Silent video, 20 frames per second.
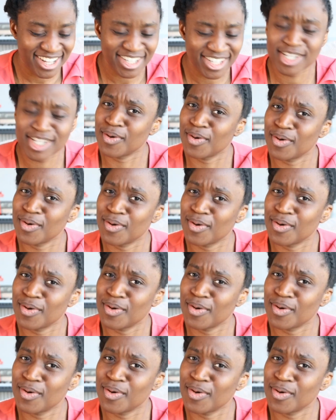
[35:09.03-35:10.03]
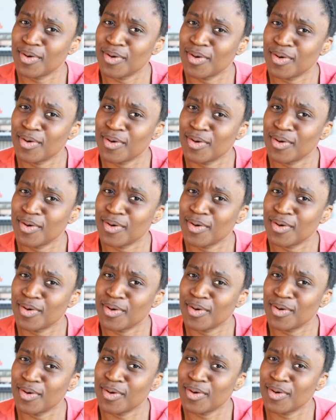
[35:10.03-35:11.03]
You know what I mean. You put it on and
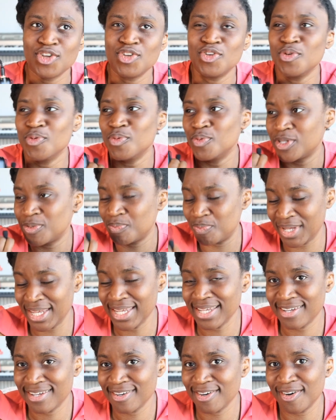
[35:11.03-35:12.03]
you speak